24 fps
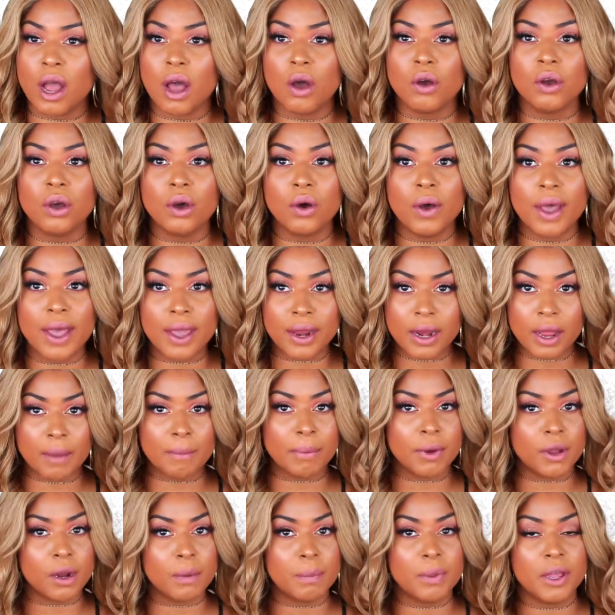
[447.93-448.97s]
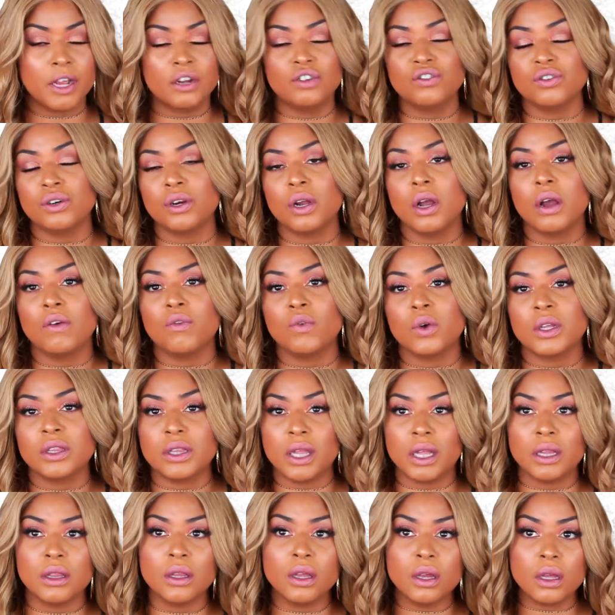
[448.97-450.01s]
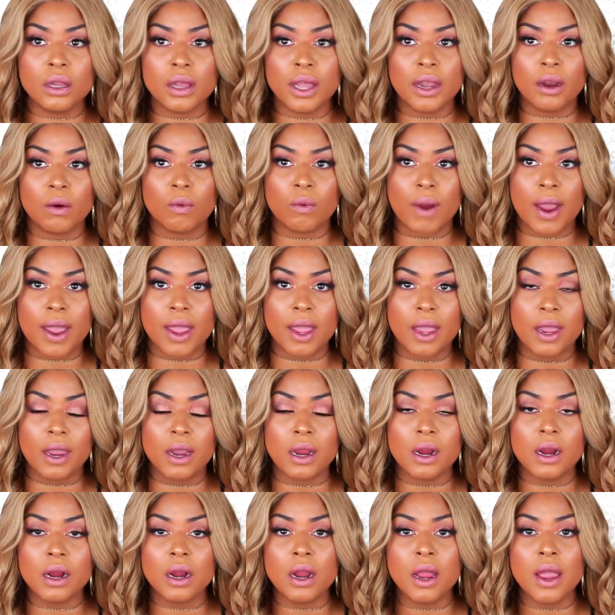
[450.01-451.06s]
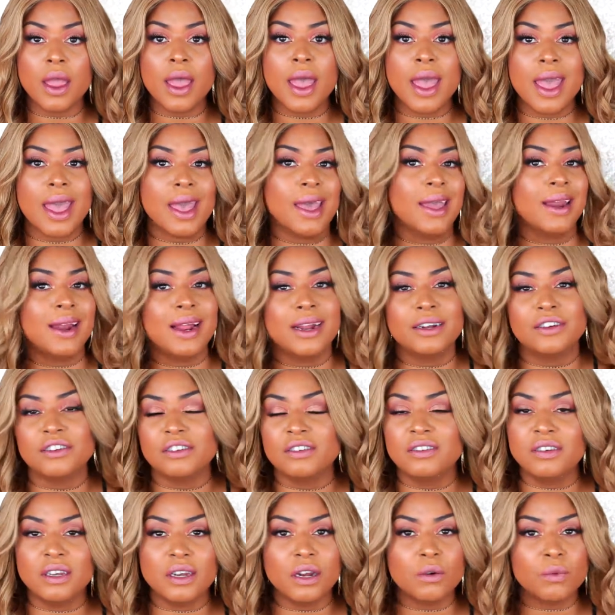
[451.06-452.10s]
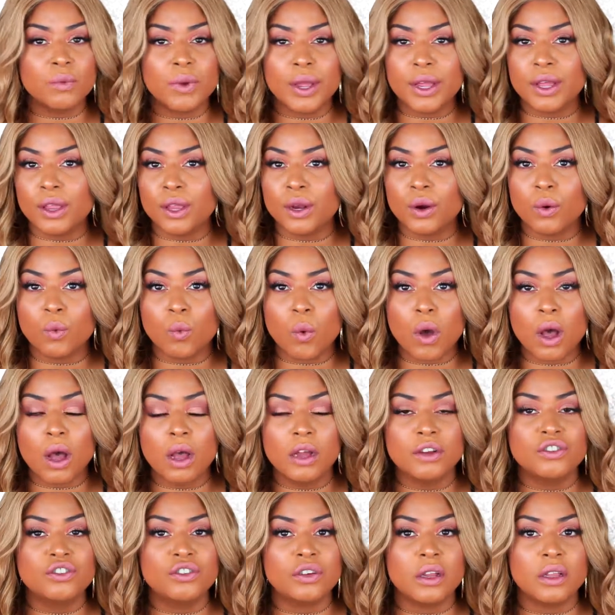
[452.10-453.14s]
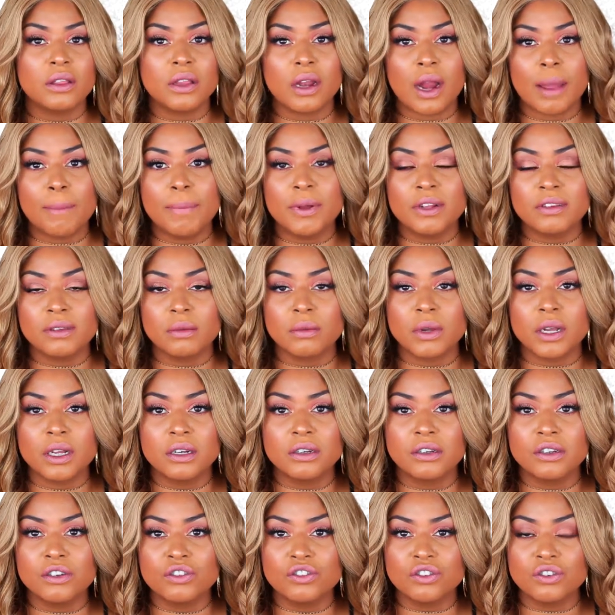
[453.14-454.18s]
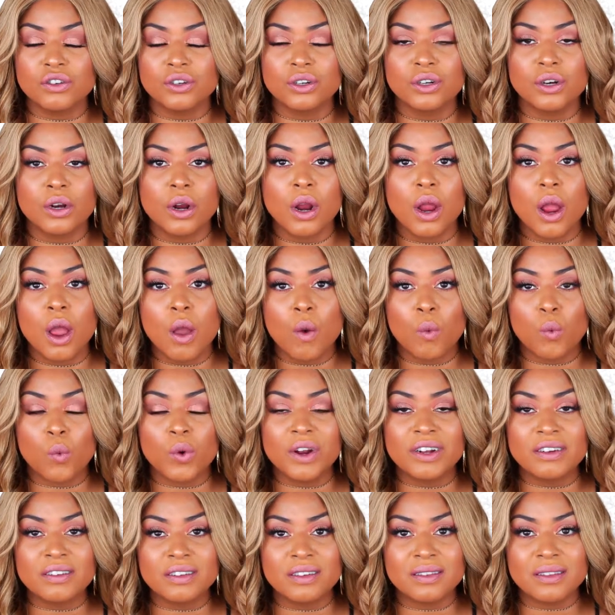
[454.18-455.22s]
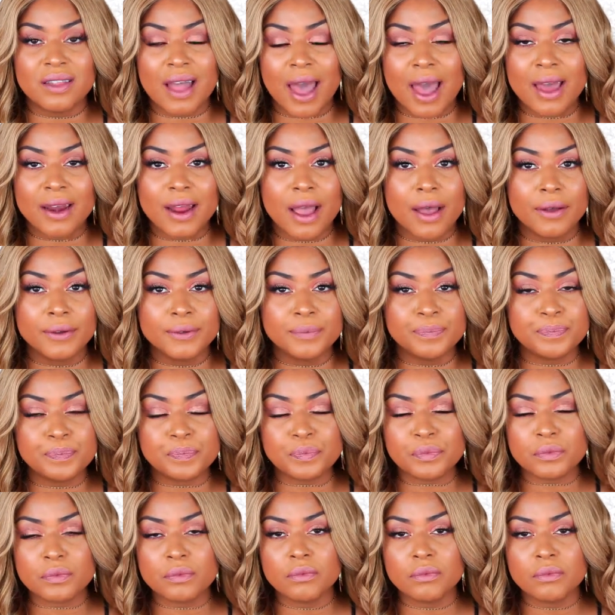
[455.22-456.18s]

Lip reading: I'll go ahead and put a picture of what they look like right here. And I just did a regular wash and then I put some conditioner, rinsed that out.